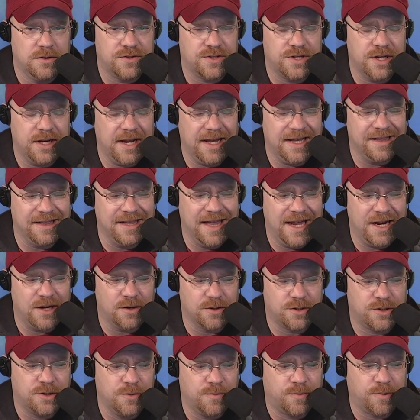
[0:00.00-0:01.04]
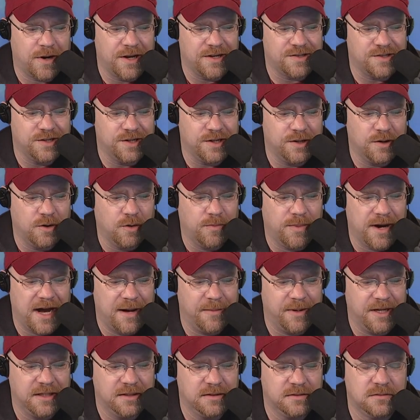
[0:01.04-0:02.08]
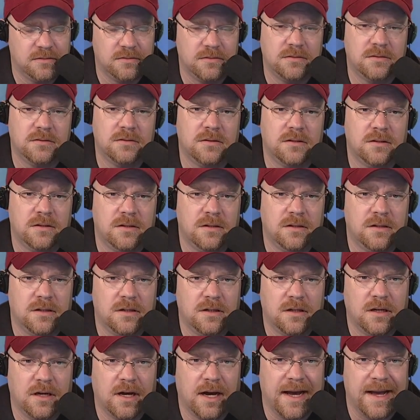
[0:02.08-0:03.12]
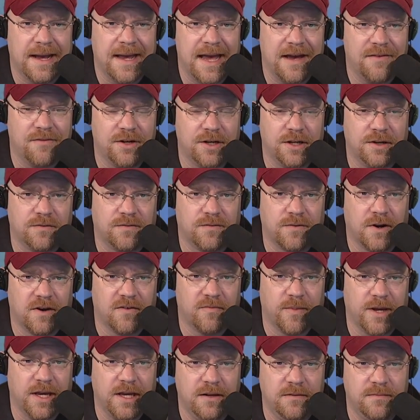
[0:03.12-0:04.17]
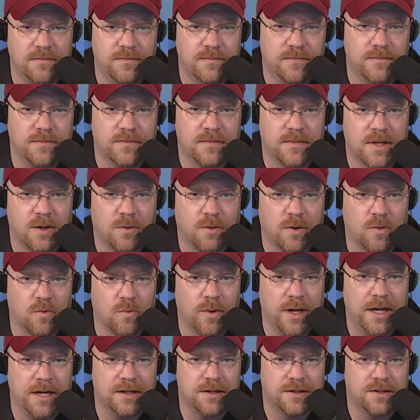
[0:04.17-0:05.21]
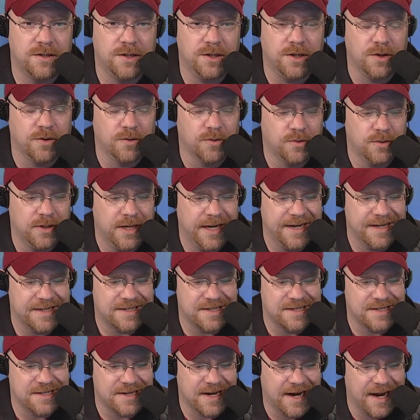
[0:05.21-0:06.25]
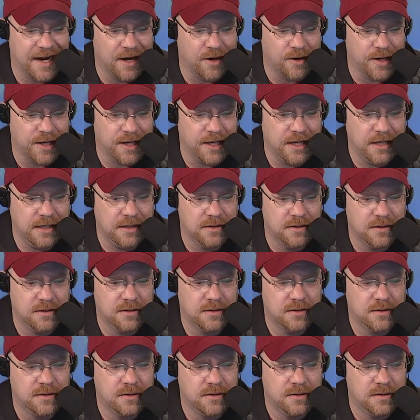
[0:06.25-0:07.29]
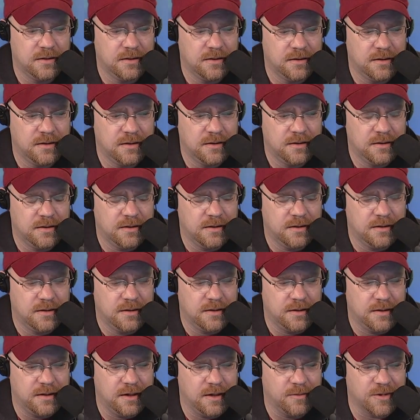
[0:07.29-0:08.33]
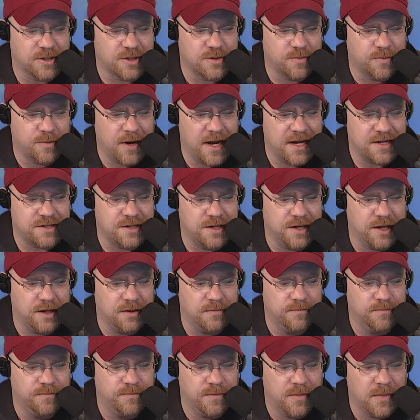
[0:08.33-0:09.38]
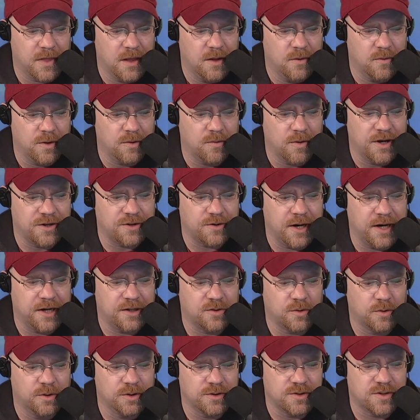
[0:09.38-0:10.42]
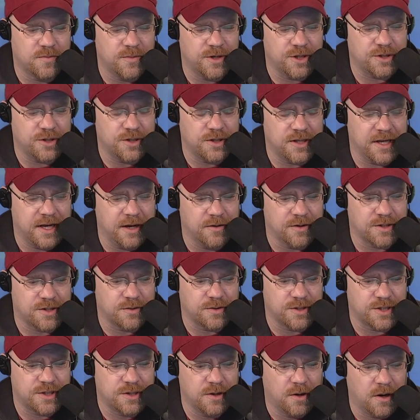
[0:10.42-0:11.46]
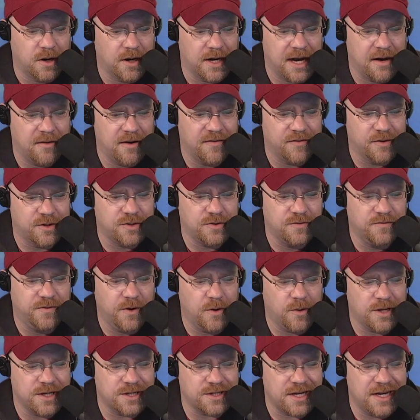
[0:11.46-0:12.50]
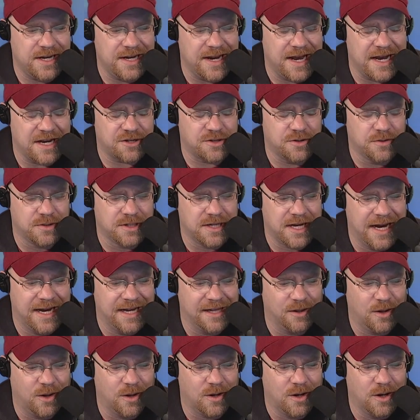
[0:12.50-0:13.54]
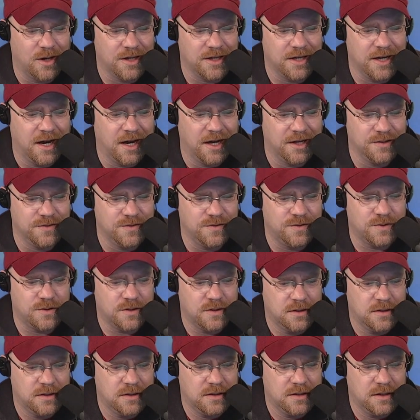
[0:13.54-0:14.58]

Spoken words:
sent a letter to President Obama. I have it in front of me. I want to read it to you in its entirety. Dear Mr. President, we read your editorial submission to the Arizona Star. However, to focus a national dialogue on guns